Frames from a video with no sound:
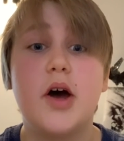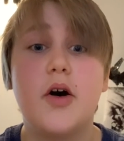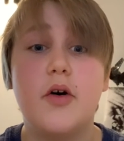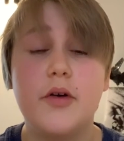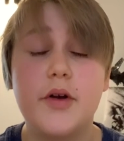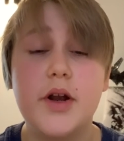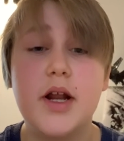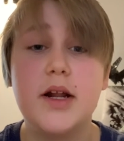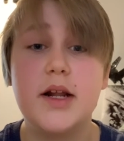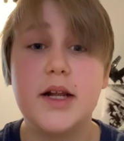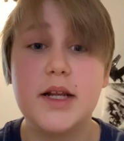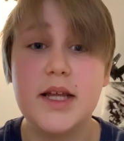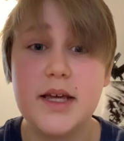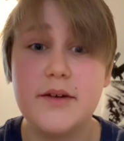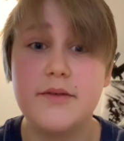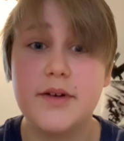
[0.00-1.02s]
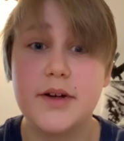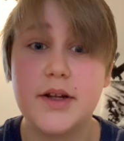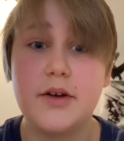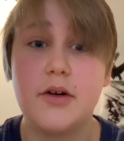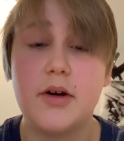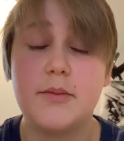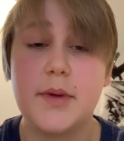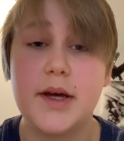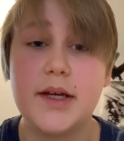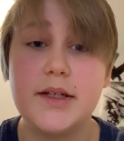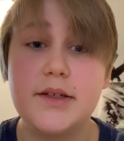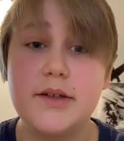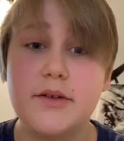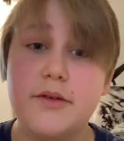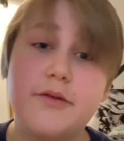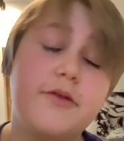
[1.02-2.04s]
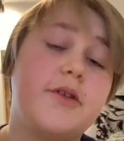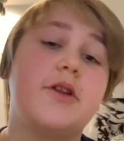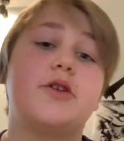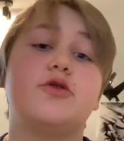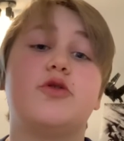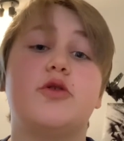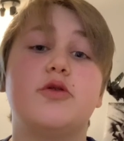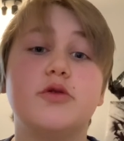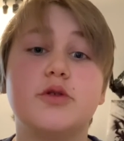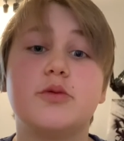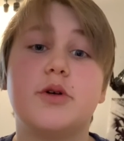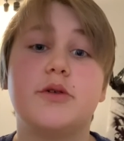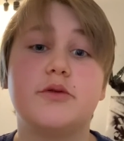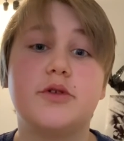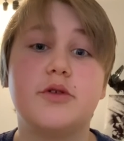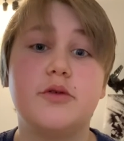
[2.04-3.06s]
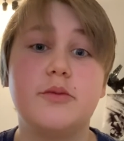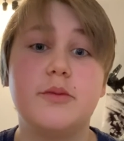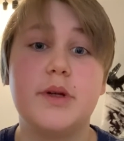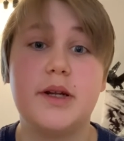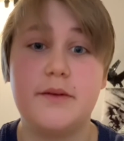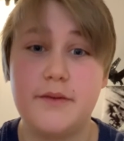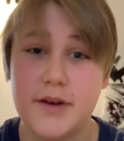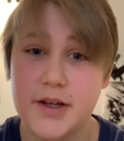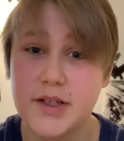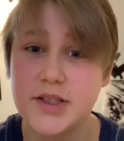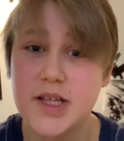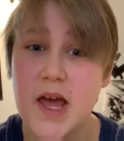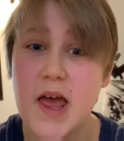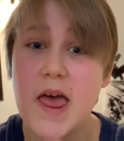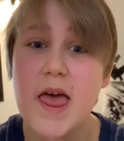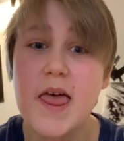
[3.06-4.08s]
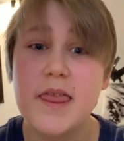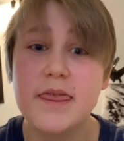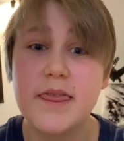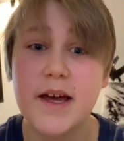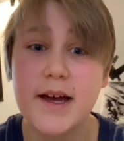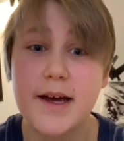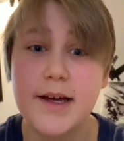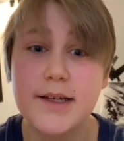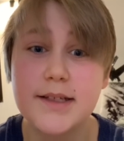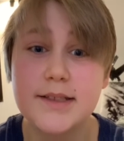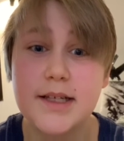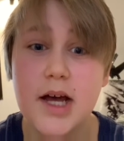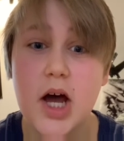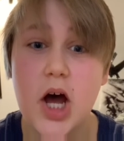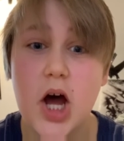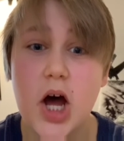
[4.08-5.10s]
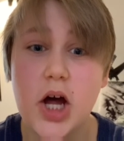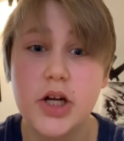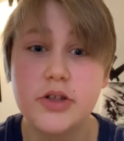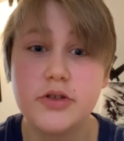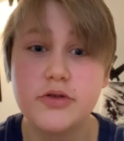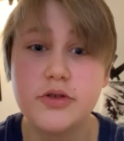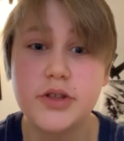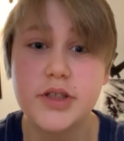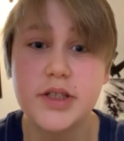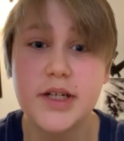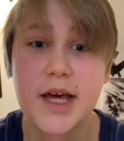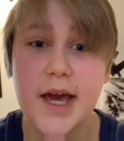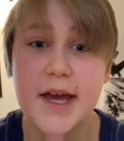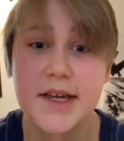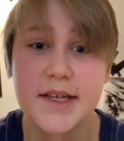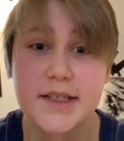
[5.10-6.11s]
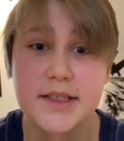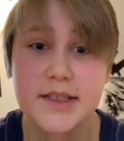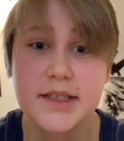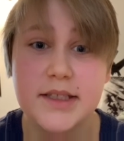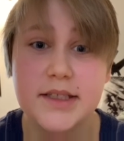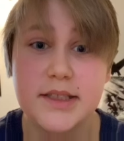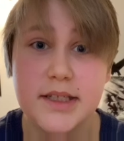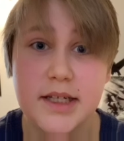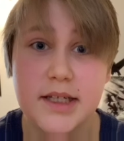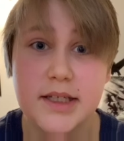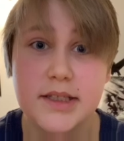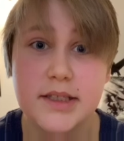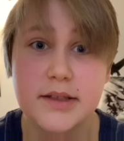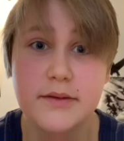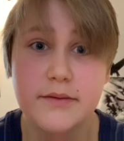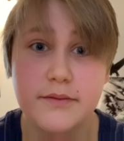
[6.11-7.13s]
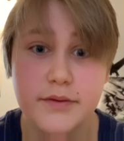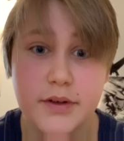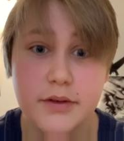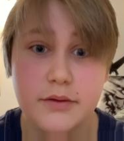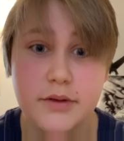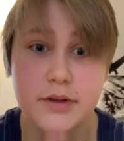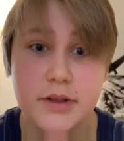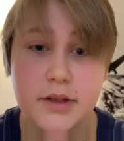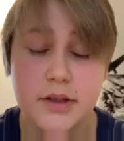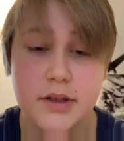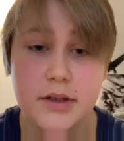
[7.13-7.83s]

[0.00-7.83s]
on a leak video I made for the Trolls World Tour minifigures, that has 186 views.